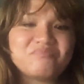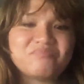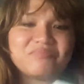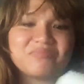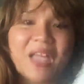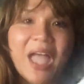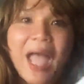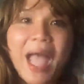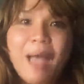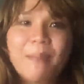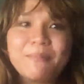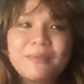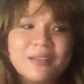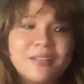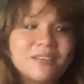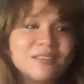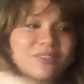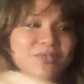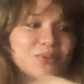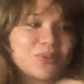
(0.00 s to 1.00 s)

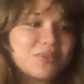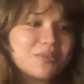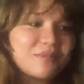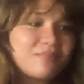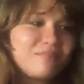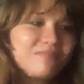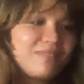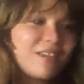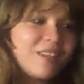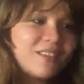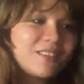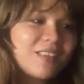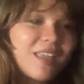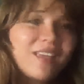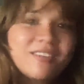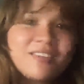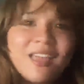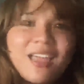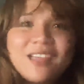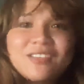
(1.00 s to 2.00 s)
happiness or things
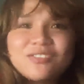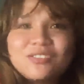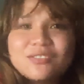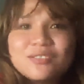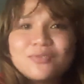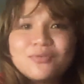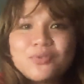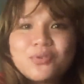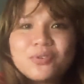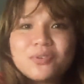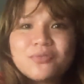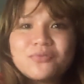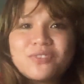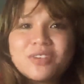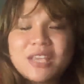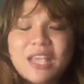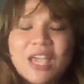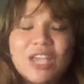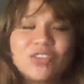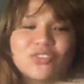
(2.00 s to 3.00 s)
like that, just for
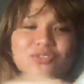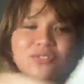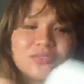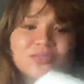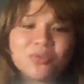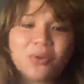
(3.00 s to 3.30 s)
vacation.